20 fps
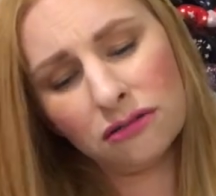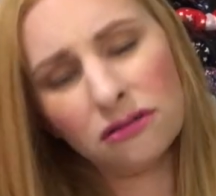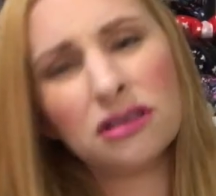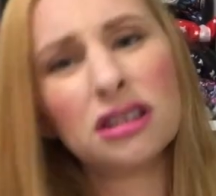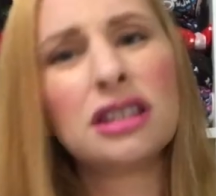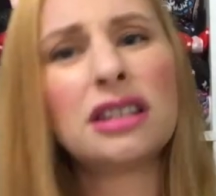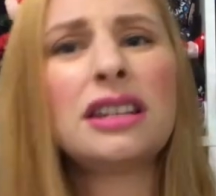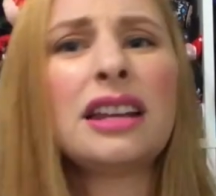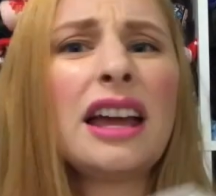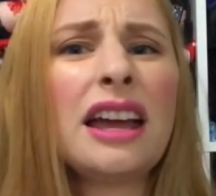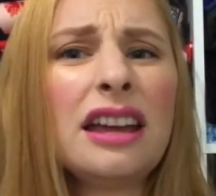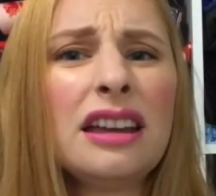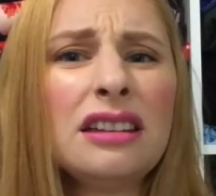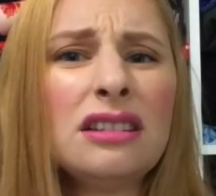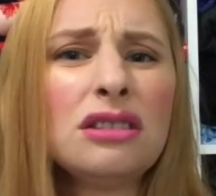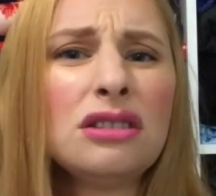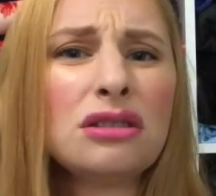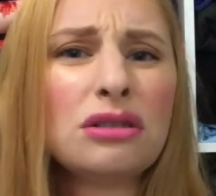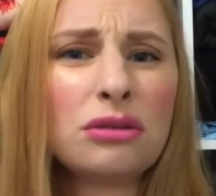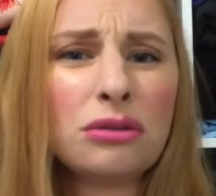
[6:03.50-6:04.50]

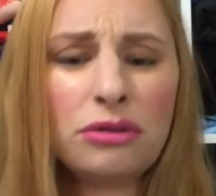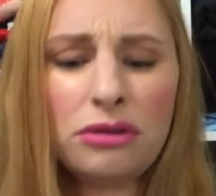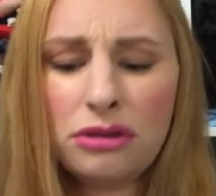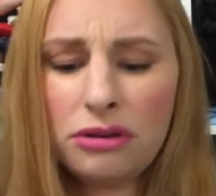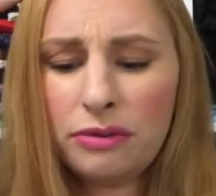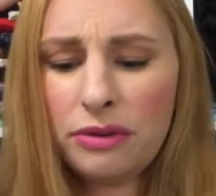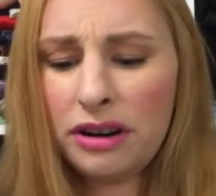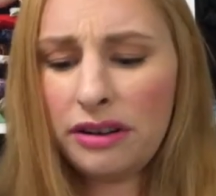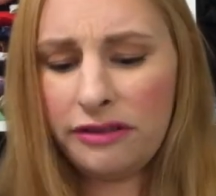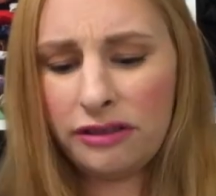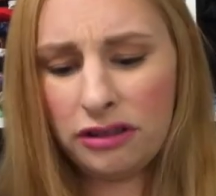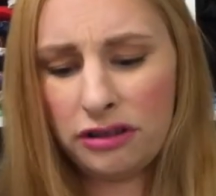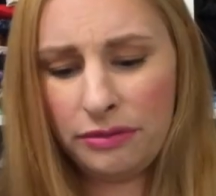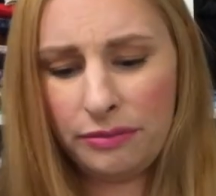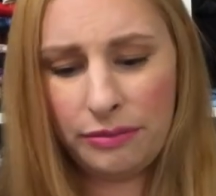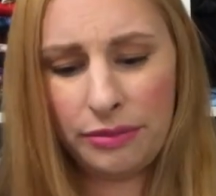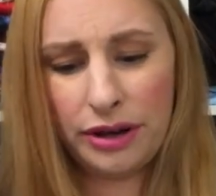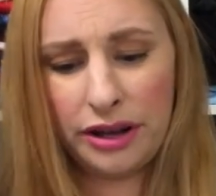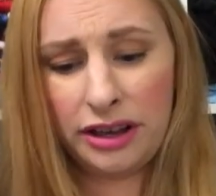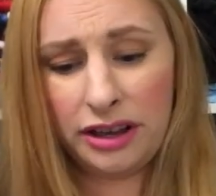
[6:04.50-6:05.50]
stains or whatever,
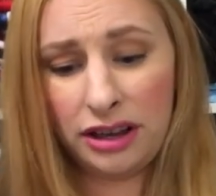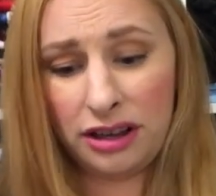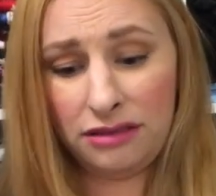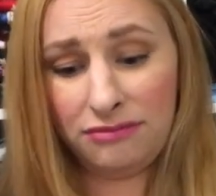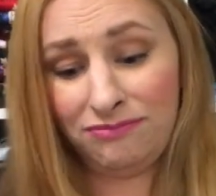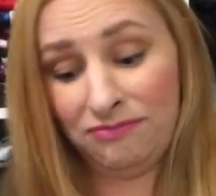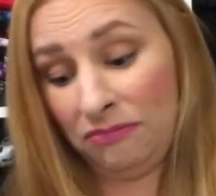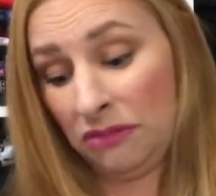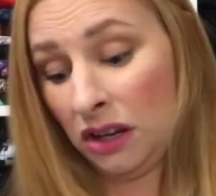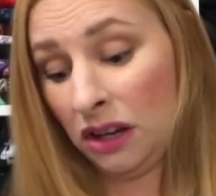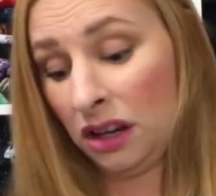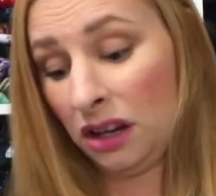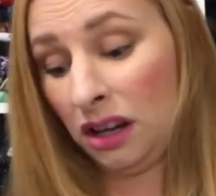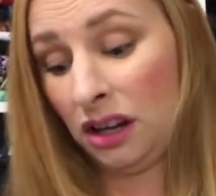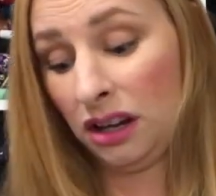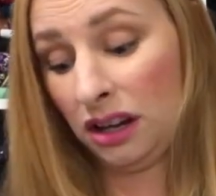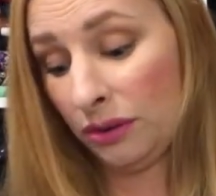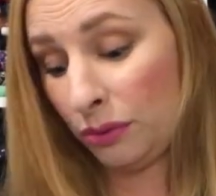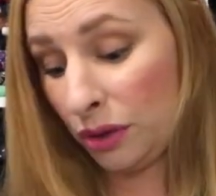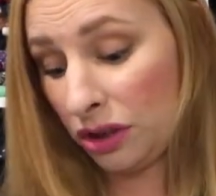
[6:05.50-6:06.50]
but
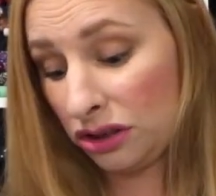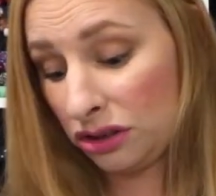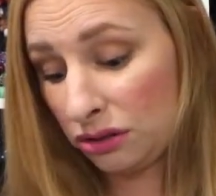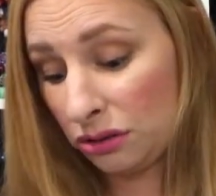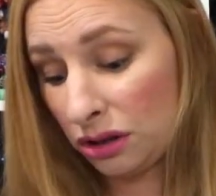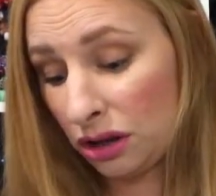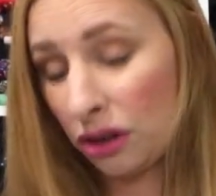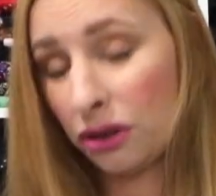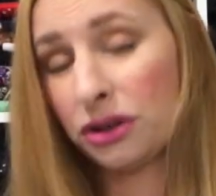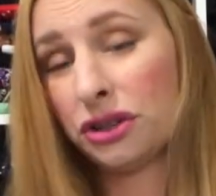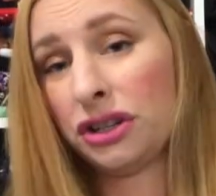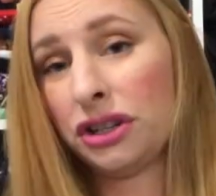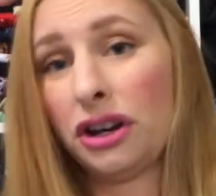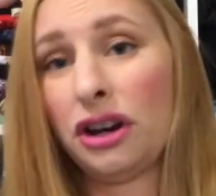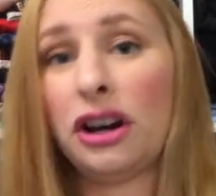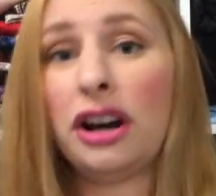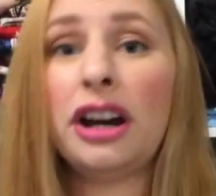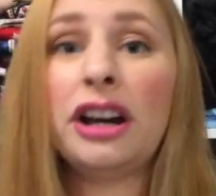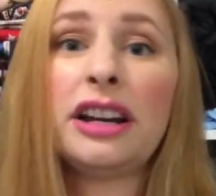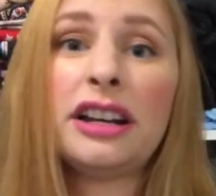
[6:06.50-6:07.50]
with $2 a
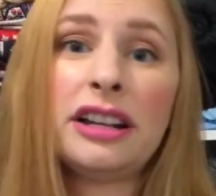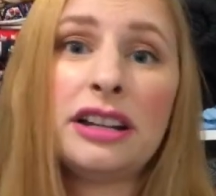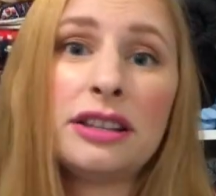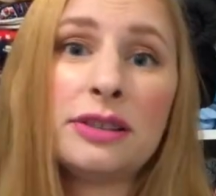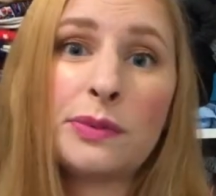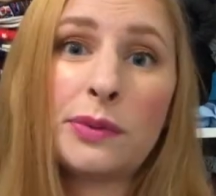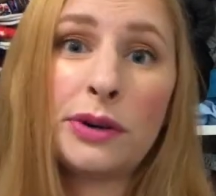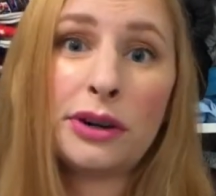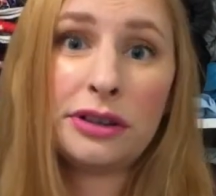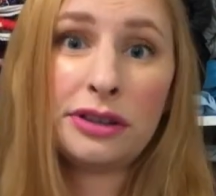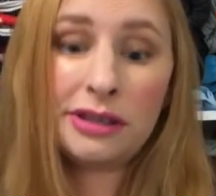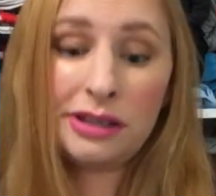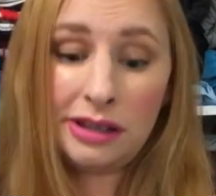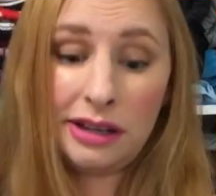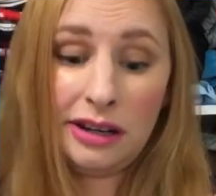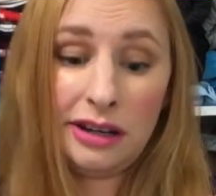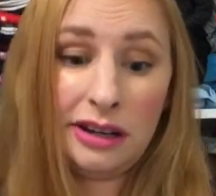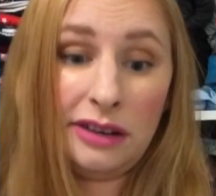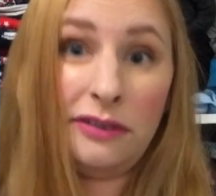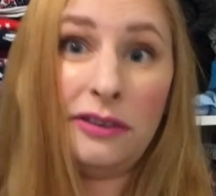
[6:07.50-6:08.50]
yard, it's worth
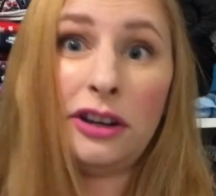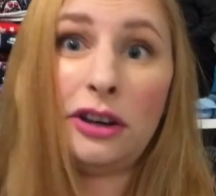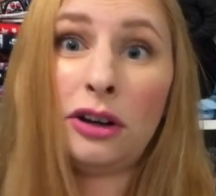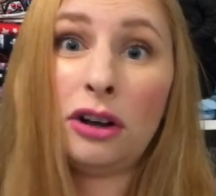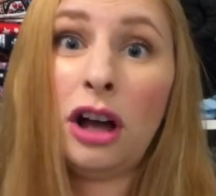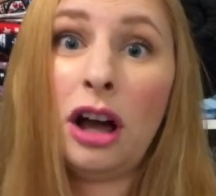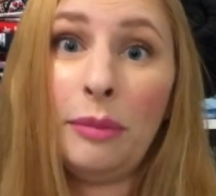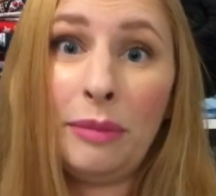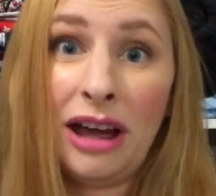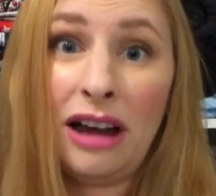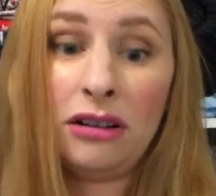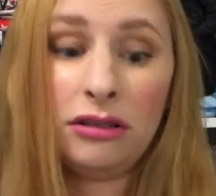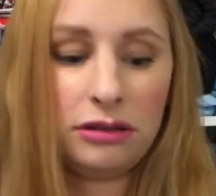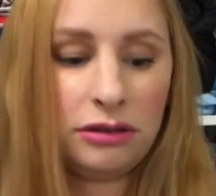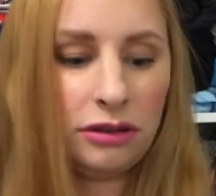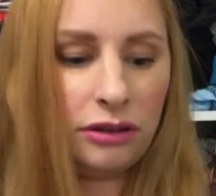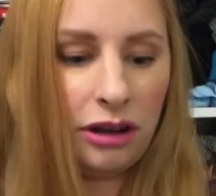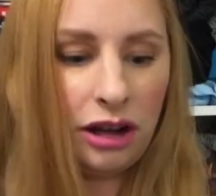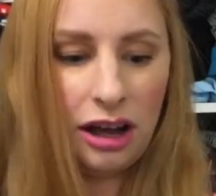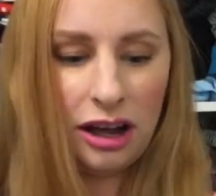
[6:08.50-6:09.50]
seeing if it'll come out
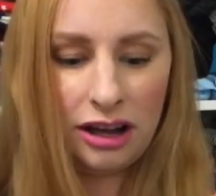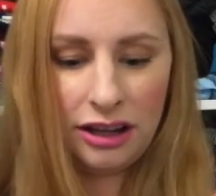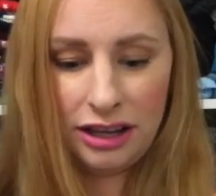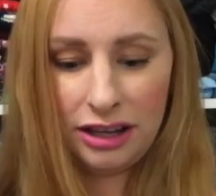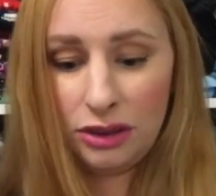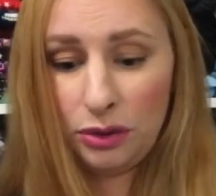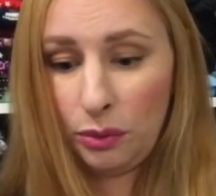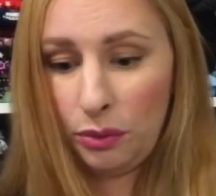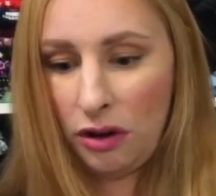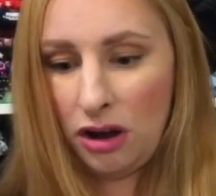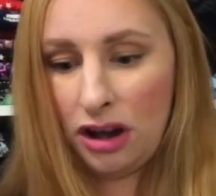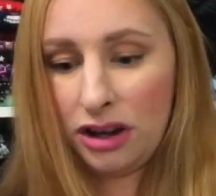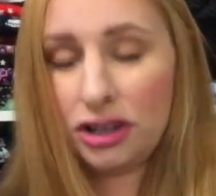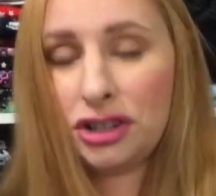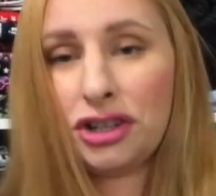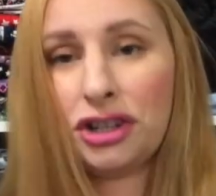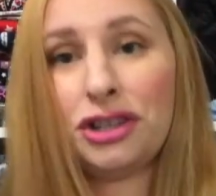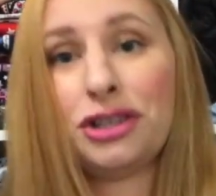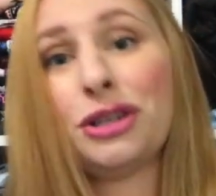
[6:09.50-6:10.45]
in the wash.